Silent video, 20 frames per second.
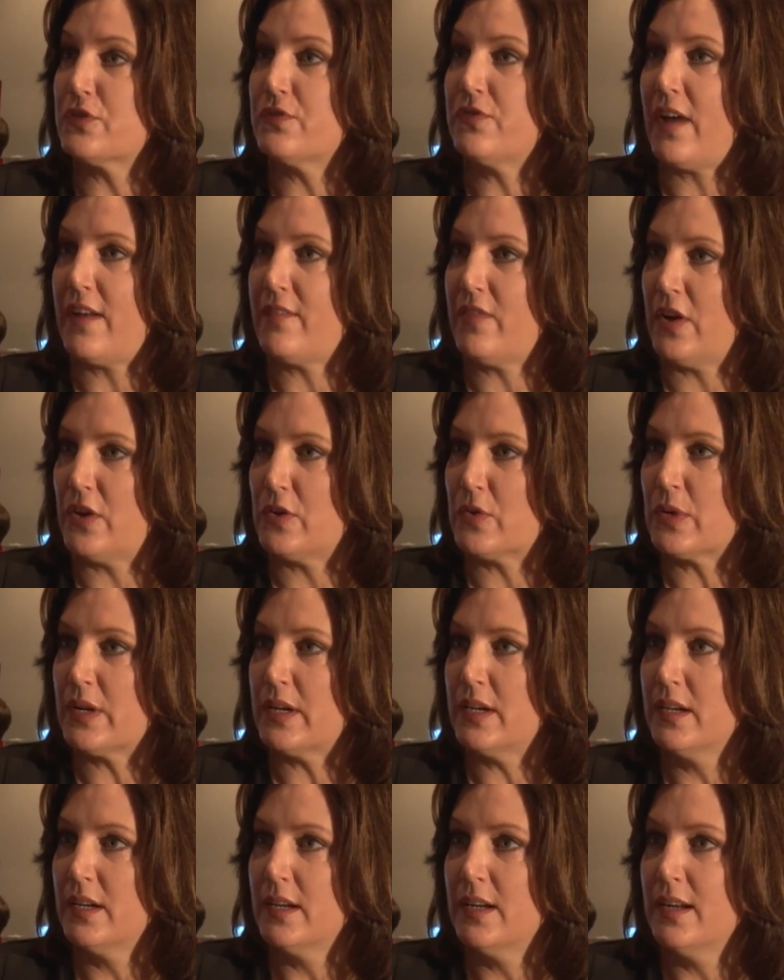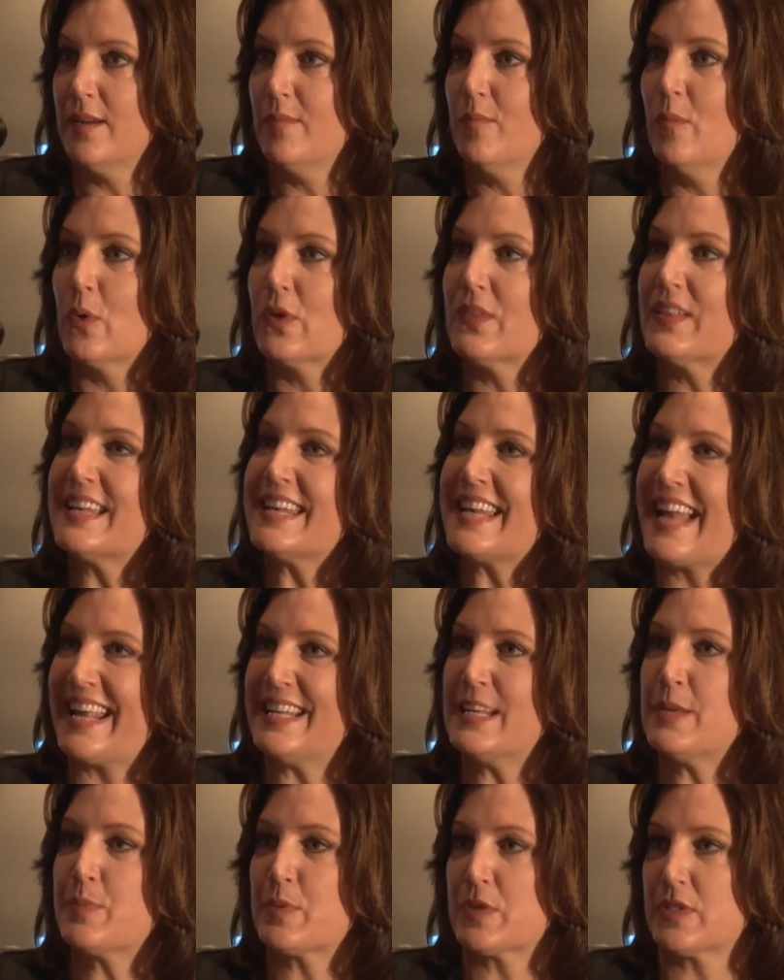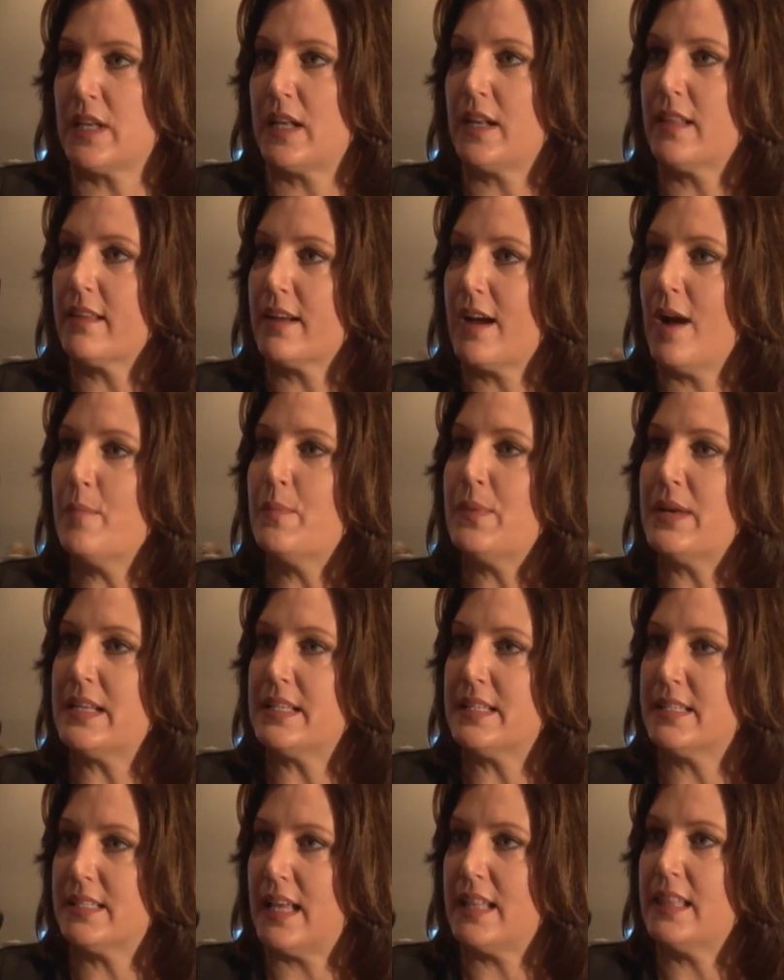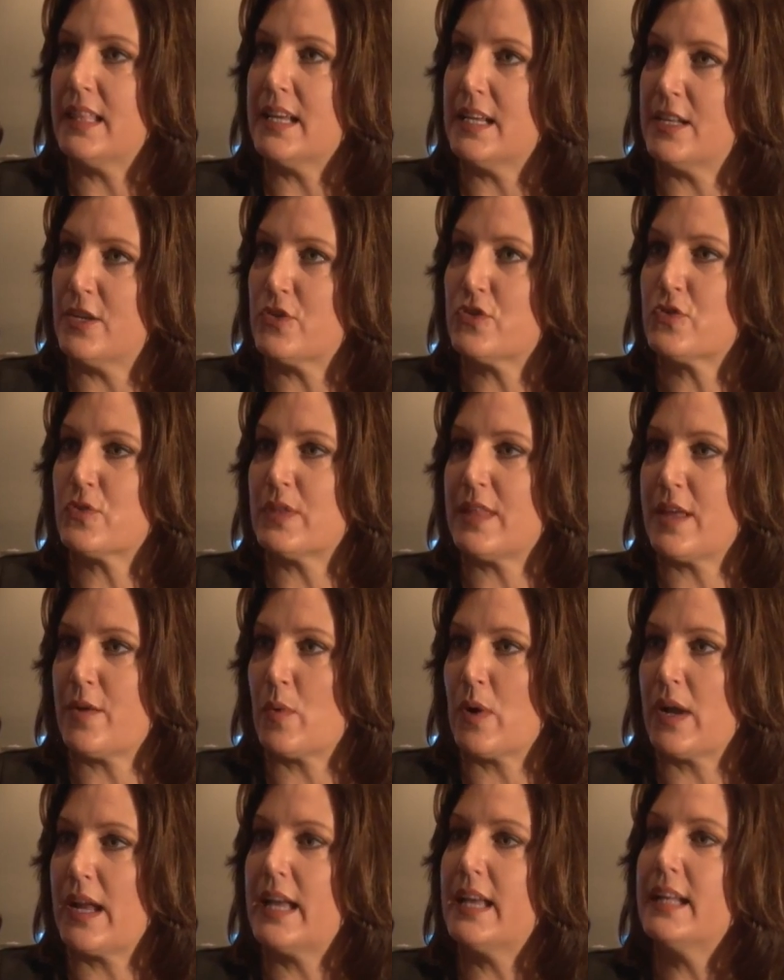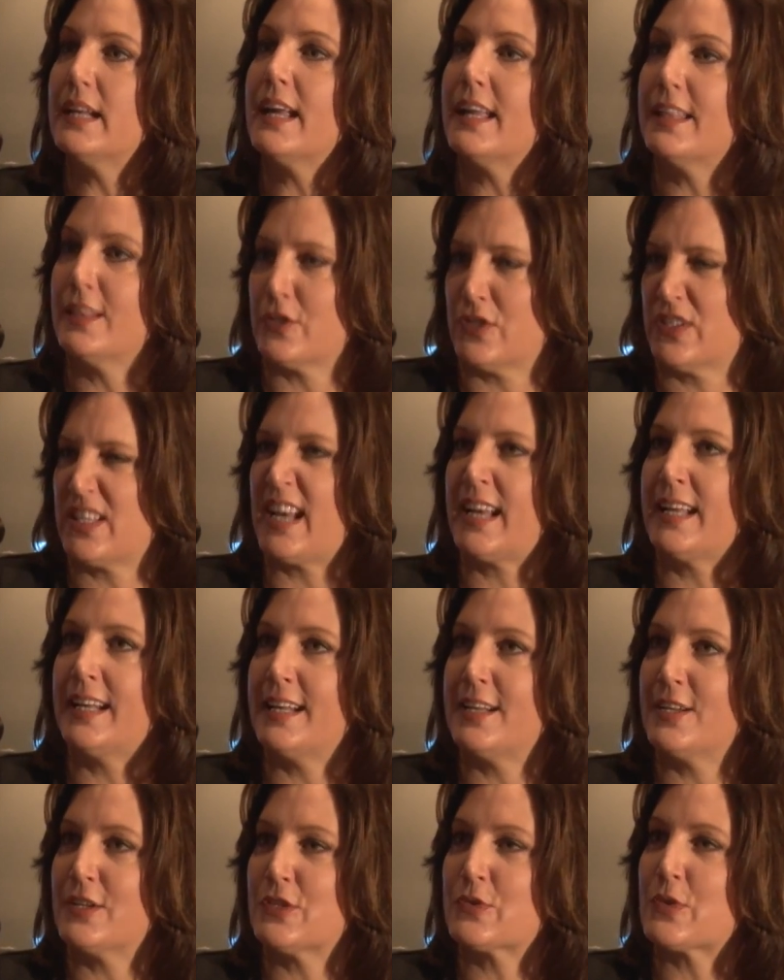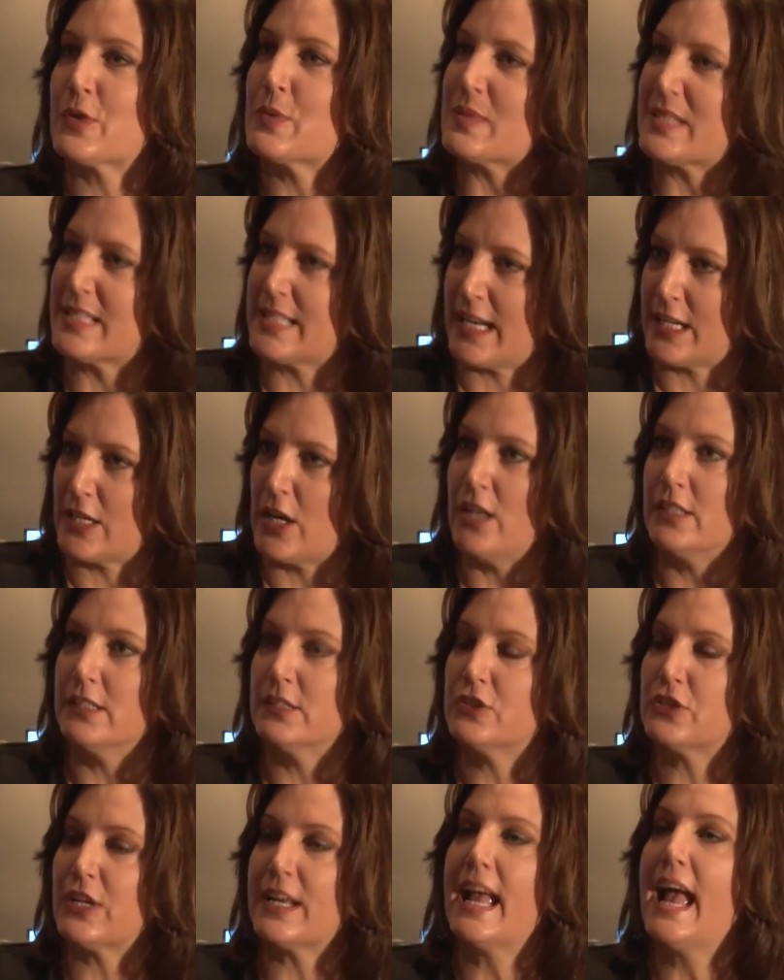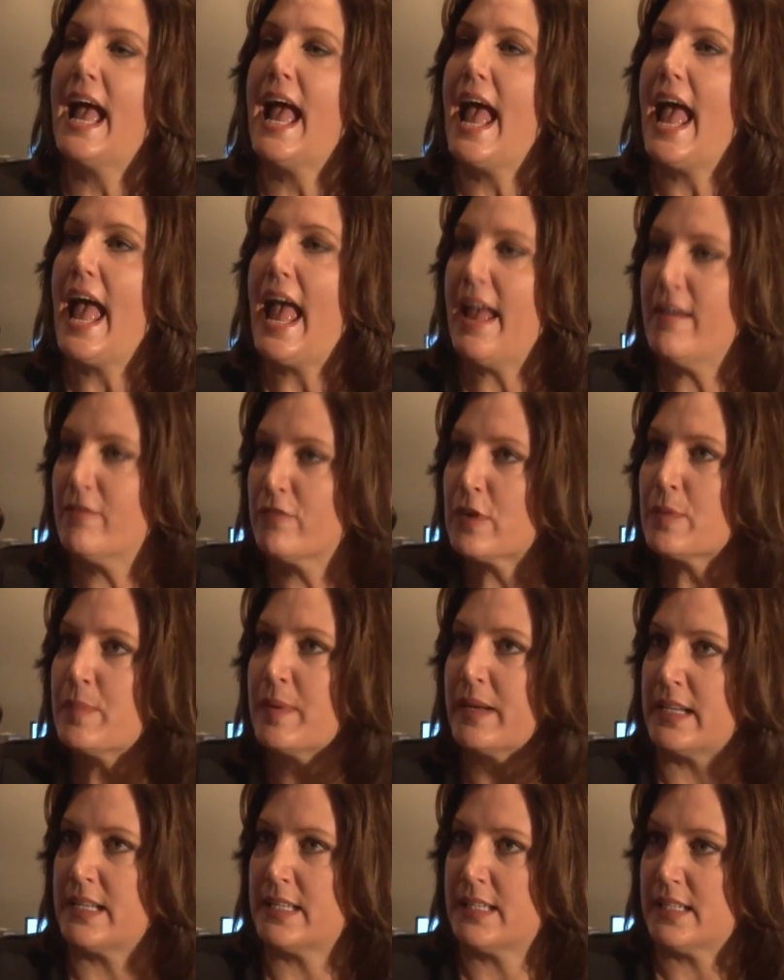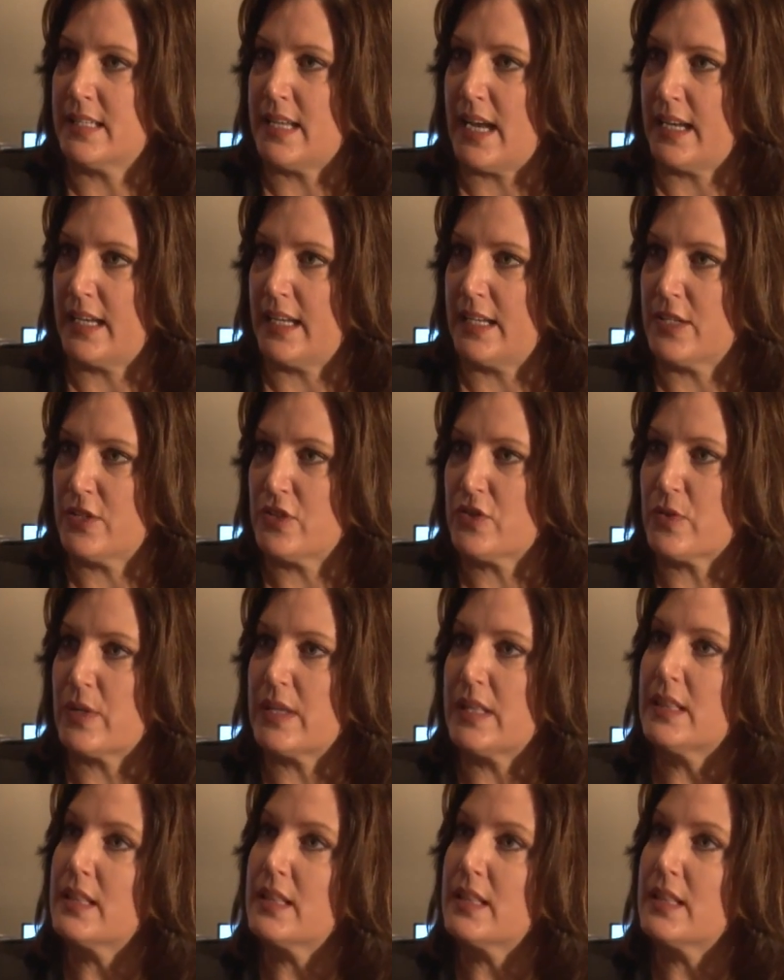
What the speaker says: 500, more than 90% of the companies said the industry they were in and their second industry was technology. Everybody's a tech industry, and